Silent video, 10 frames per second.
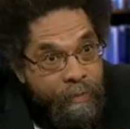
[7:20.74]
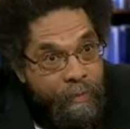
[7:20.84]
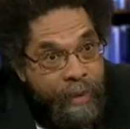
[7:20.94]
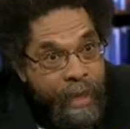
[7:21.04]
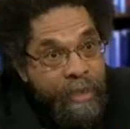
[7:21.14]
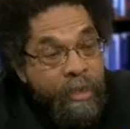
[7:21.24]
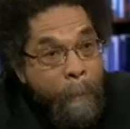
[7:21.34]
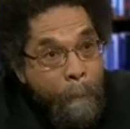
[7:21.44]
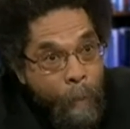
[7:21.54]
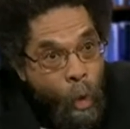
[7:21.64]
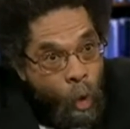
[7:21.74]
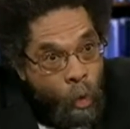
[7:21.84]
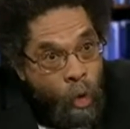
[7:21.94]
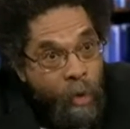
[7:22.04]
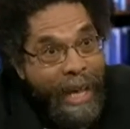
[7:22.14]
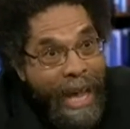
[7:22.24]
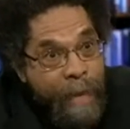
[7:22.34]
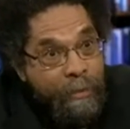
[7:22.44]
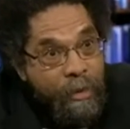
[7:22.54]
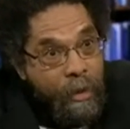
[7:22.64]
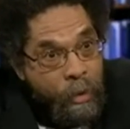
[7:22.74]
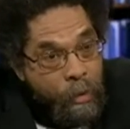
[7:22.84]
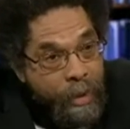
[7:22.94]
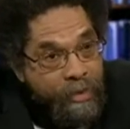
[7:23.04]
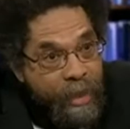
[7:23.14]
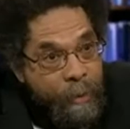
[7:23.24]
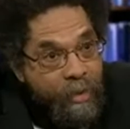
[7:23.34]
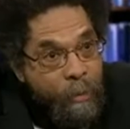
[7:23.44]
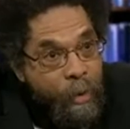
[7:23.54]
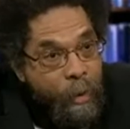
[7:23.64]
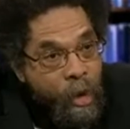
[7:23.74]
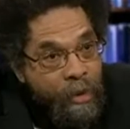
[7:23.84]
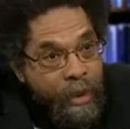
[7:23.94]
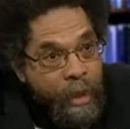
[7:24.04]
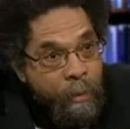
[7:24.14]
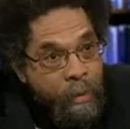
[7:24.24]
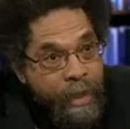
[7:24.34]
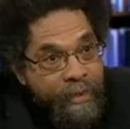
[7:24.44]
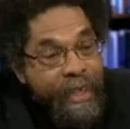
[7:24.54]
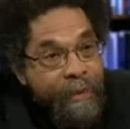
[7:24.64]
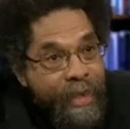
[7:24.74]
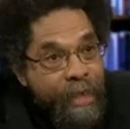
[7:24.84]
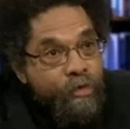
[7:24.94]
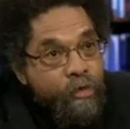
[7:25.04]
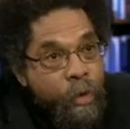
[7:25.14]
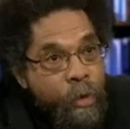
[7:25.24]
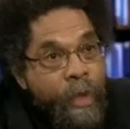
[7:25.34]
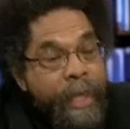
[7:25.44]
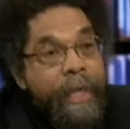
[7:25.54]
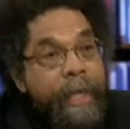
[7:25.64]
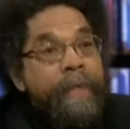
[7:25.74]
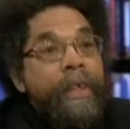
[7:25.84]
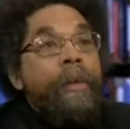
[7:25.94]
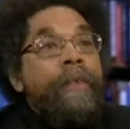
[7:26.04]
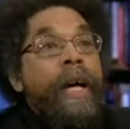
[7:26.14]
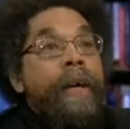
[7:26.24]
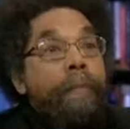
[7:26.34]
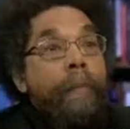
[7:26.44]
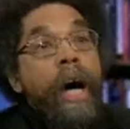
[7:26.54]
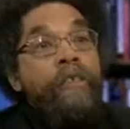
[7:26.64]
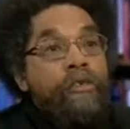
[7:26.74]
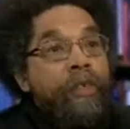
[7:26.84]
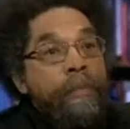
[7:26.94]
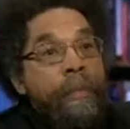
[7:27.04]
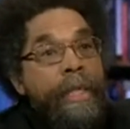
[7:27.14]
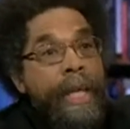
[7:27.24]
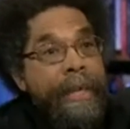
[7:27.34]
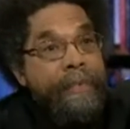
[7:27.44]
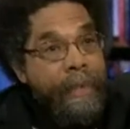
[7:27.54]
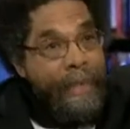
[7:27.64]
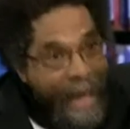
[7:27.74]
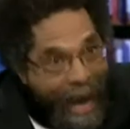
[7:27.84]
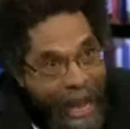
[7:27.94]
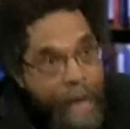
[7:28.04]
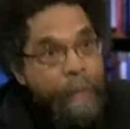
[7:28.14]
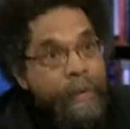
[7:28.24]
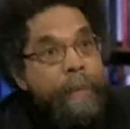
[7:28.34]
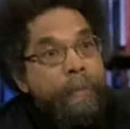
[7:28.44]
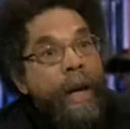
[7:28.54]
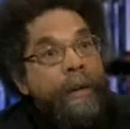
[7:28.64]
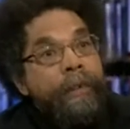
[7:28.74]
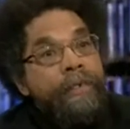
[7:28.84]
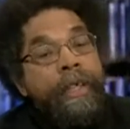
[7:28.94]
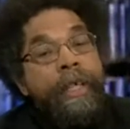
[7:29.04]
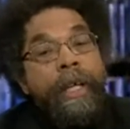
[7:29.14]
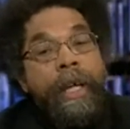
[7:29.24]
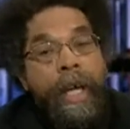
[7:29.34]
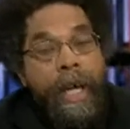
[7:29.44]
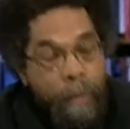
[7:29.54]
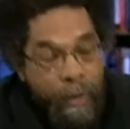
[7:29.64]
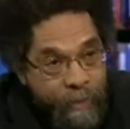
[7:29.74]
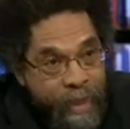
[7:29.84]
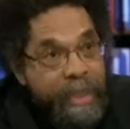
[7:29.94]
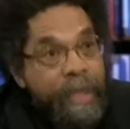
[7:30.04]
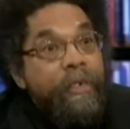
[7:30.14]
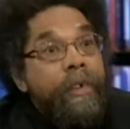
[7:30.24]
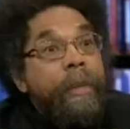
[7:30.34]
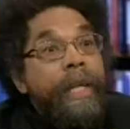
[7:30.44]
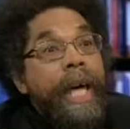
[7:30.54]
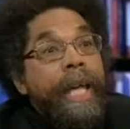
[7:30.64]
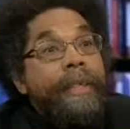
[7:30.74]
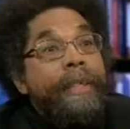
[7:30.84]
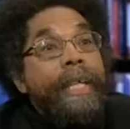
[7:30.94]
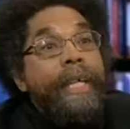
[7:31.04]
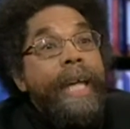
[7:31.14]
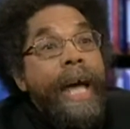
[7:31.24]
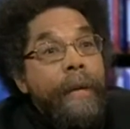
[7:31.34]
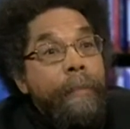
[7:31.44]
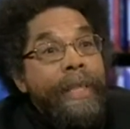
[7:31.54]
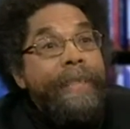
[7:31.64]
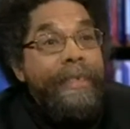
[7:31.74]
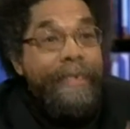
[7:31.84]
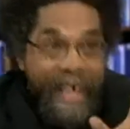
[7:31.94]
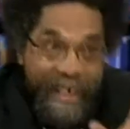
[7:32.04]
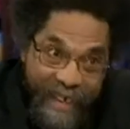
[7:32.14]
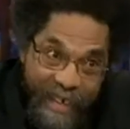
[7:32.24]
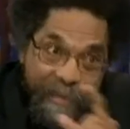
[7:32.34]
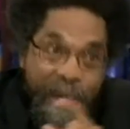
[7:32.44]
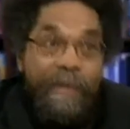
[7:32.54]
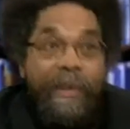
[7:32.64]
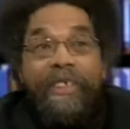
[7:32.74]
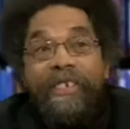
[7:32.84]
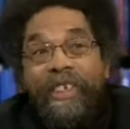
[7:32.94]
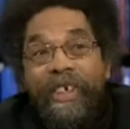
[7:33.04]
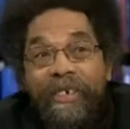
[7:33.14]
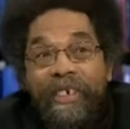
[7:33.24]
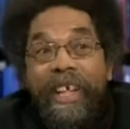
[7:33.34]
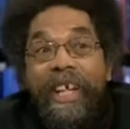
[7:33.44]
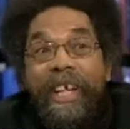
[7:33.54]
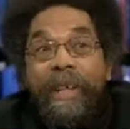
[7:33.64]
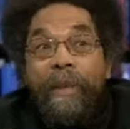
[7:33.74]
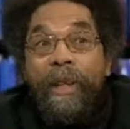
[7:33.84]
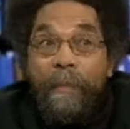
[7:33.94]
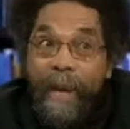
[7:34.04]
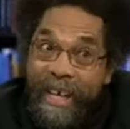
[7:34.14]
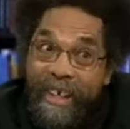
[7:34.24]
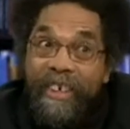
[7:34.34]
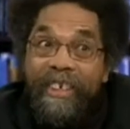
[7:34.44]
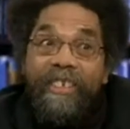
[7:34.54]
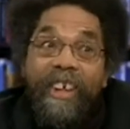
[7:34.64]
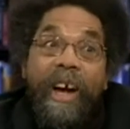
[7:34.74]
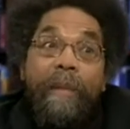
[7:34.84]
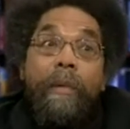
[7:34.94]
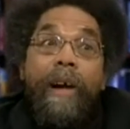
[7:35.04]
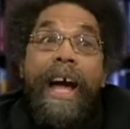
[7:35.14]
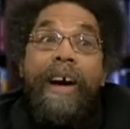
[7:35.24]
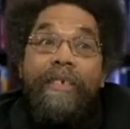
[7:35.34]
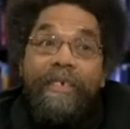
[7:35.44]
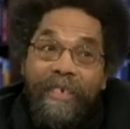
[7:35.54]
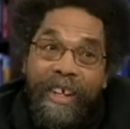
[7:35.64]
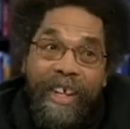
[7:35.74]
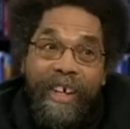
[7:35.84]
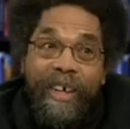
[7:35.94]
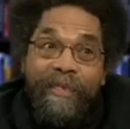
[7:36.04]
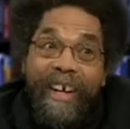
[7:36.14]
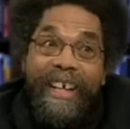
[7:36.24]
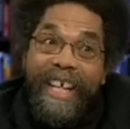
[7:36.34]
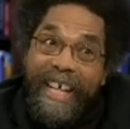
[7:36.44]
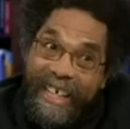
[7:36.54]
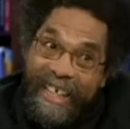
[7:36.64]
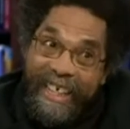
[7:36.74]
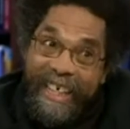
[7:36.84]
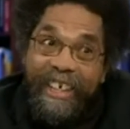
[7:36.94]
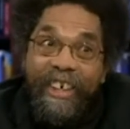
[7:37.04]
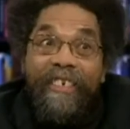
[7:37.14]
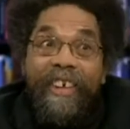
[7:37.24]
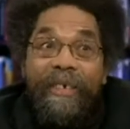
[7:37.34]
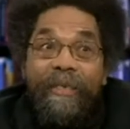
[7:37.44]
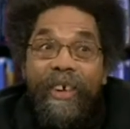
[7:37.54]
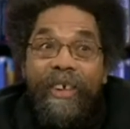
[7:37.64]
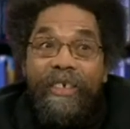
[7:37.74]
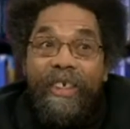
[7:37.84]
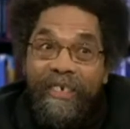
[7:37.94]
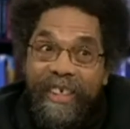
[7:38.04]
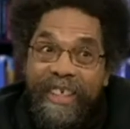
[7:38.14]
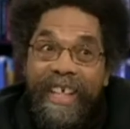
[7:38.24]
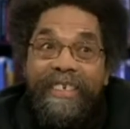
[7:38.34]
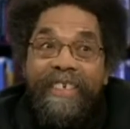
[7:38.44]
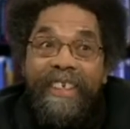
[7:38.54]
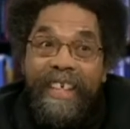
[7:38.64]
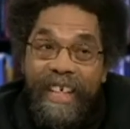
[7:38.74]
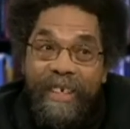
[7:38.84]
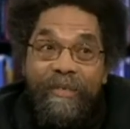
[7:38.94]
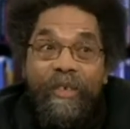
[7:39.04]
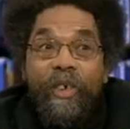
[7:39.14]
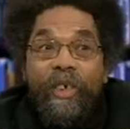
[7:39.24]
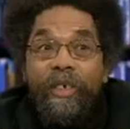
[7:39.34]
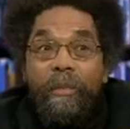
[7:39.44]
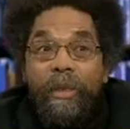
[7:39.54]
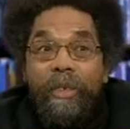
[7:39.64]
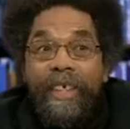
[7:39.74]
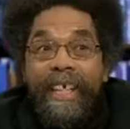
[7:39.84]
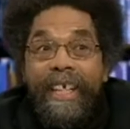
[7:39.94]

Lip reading: That is a moral absolute, it seems to me, we ought to embrace. And if that's true, then we've got monstrous mendacity, hyper-hypocrisy, and pervasive criminality in high places. That's why Brother Snowden and Brother Manning are the John Browns of our day, and the Glenn Greenwalds and the Chris Hedges and Glenn Fords and Bruce